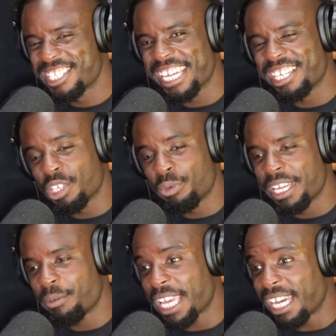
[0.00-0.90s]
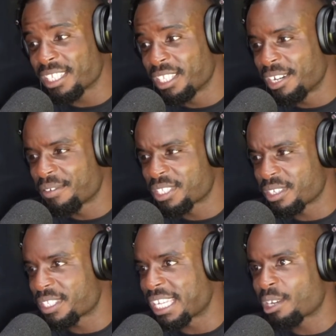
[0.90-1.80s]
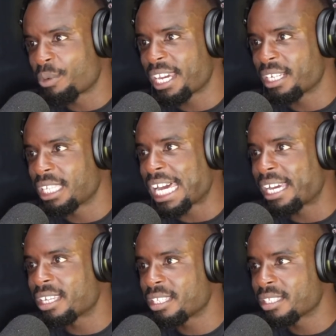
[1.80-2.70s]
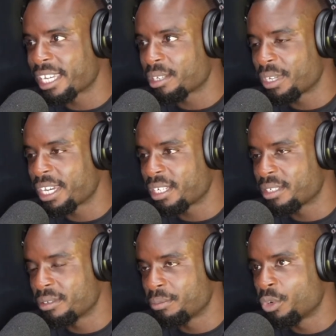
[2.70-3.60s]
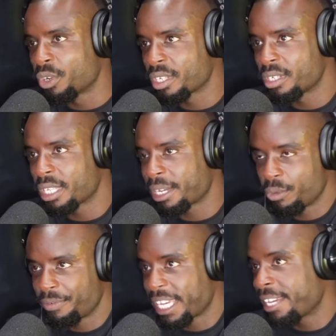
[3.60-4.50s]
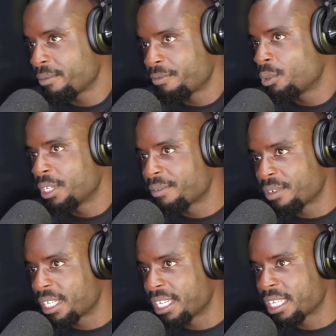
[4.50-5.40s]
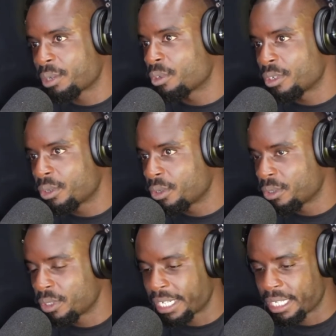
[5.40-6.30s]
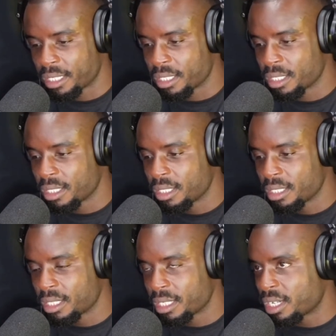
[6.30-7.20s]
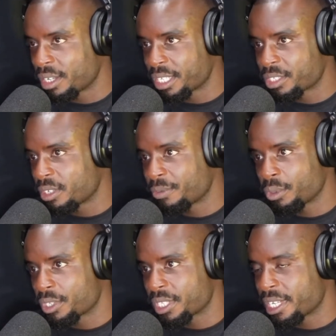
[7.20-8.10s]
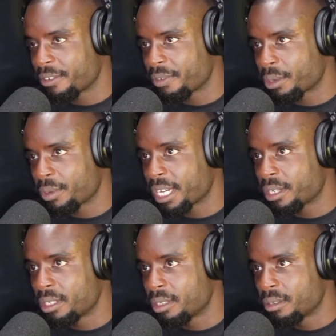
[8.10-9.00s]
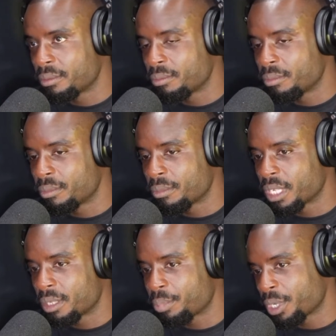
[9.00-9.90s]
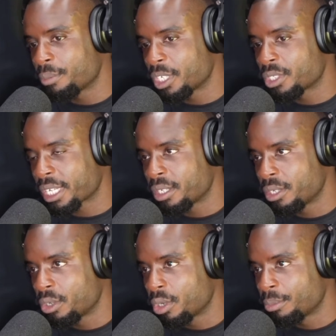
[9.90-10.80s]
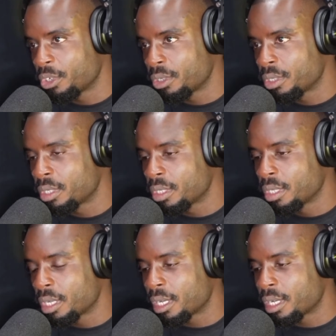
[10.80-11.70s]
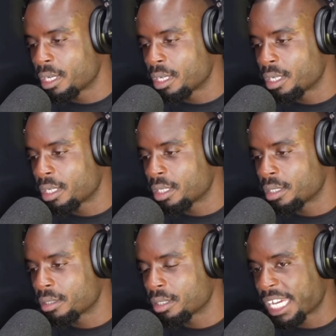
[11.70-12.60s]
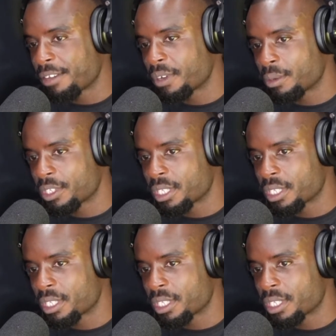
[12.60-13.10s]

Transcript: it's like so we we had the love and stuff. It's not like we had a lot. Like we had more than like we ate food every day. Like we're cool. Like and all that stuff. We were safe. Like we had pretty much like a normal uh, life, I would